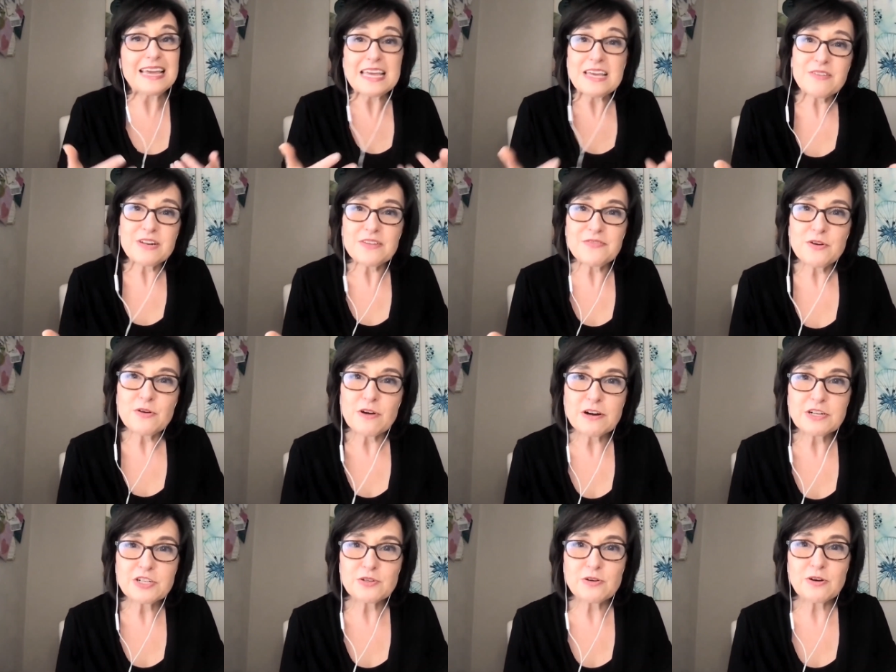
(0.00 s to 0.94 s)
even if you
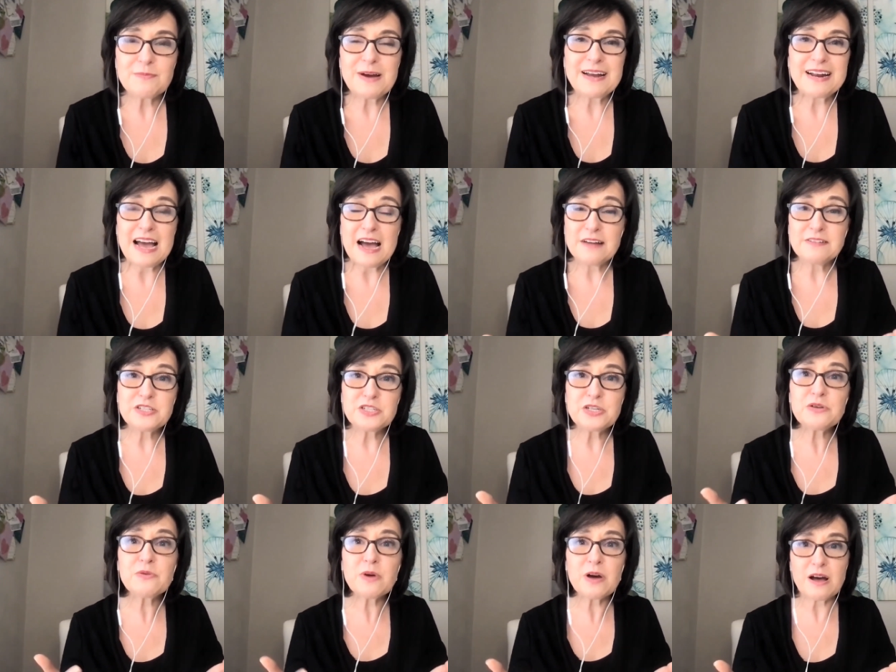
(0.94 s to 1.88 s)
aren't sure about how to
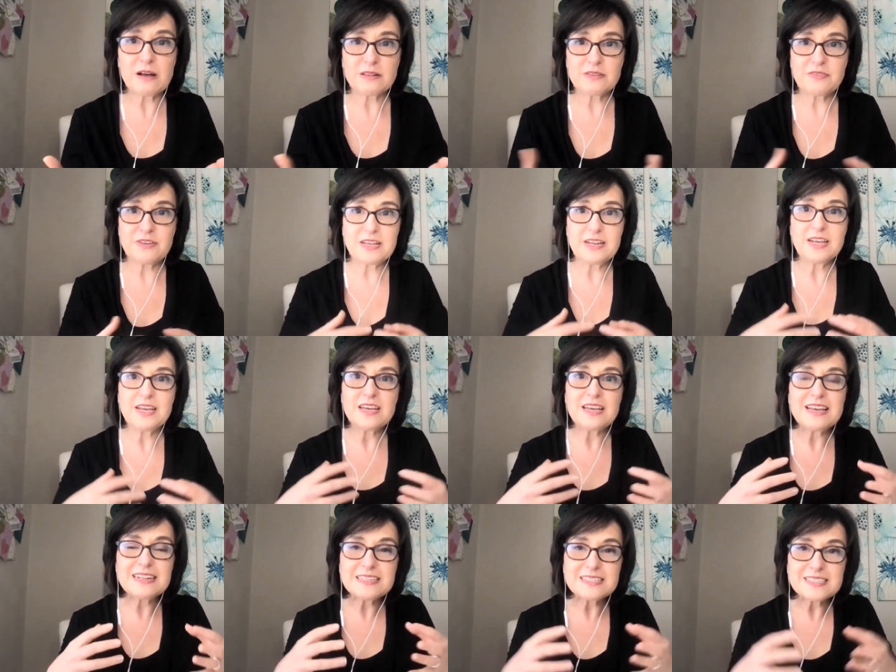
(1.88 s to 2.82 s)
do all of it,
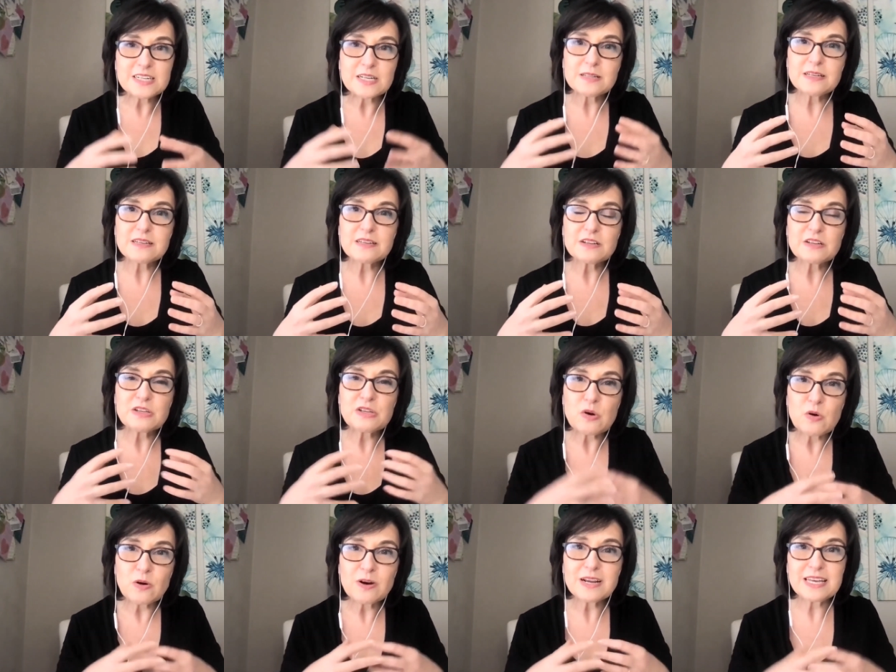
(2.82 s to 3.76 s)
it is still
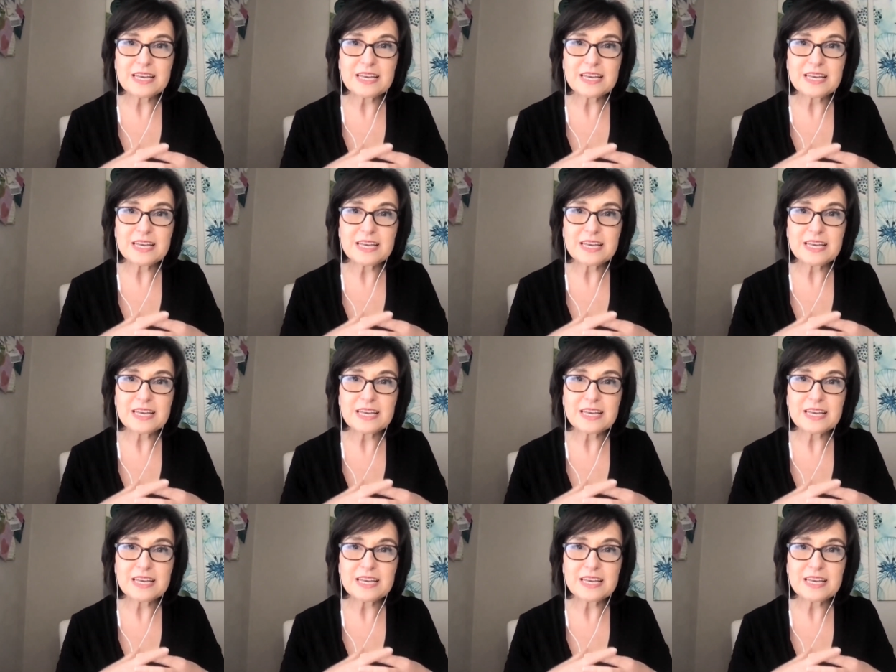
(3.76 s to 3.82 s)
your